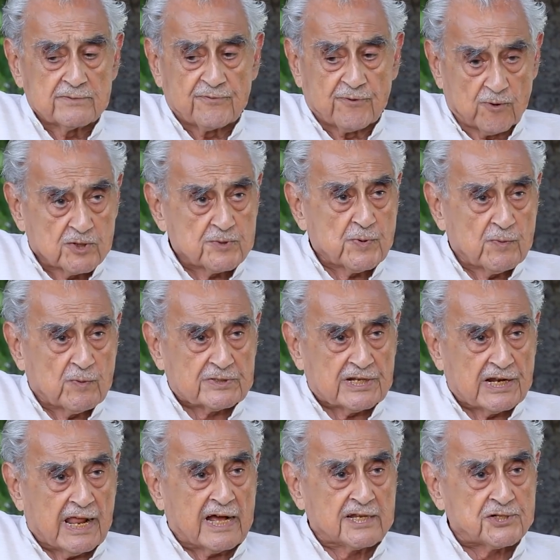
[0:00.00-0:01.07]
Firozpur was
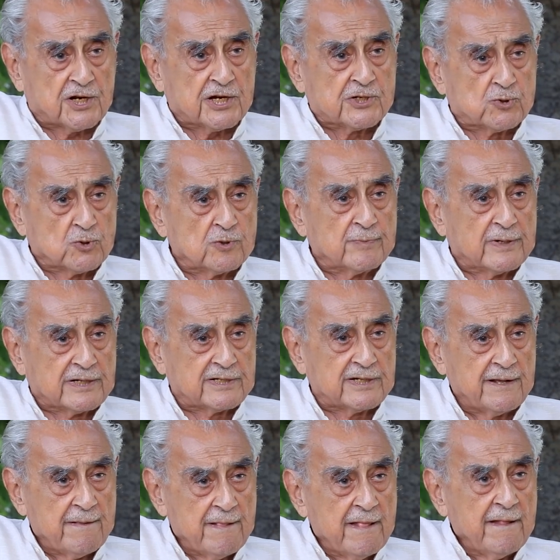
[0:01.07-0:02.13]
a large cantonment
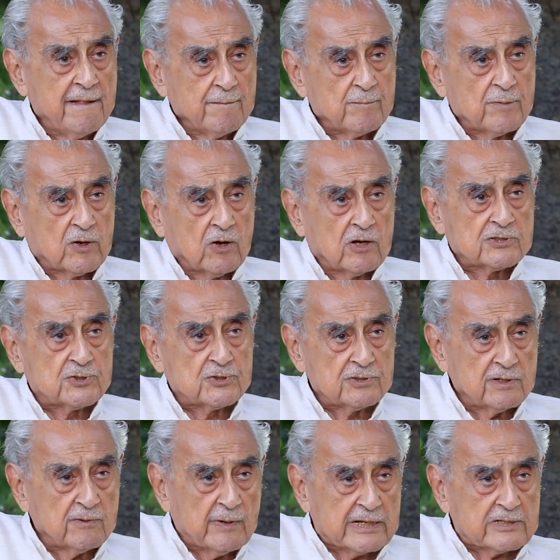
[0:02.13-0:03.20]

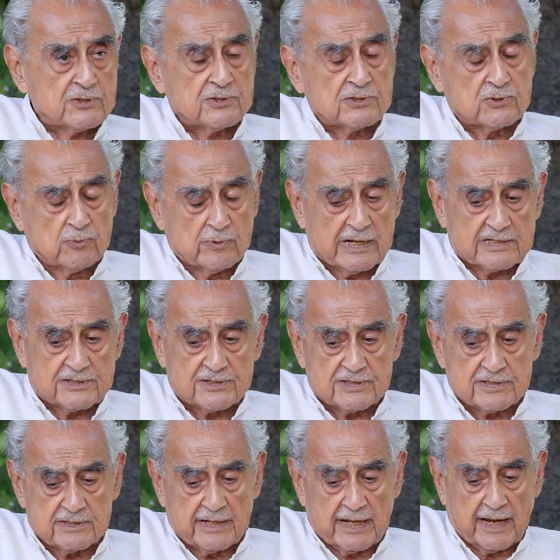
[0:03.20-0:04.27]
because as soon
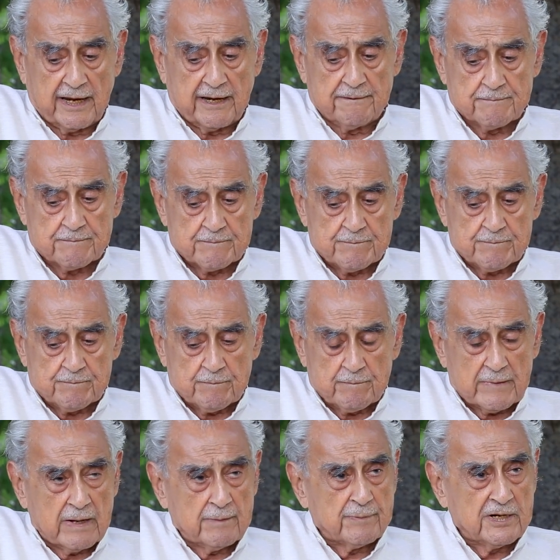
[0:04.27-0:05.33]
as the
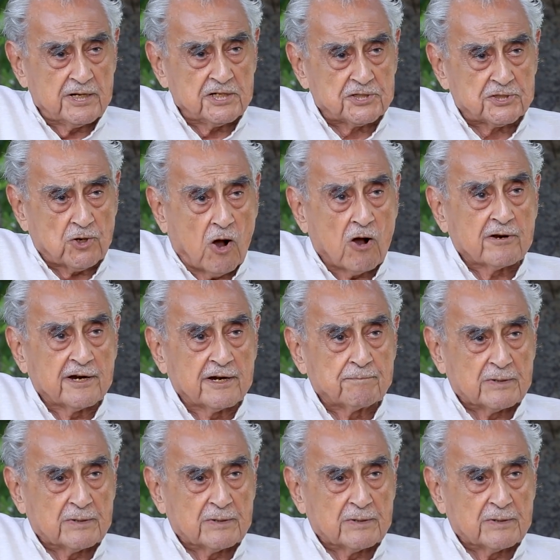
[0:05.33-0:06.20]
British conquered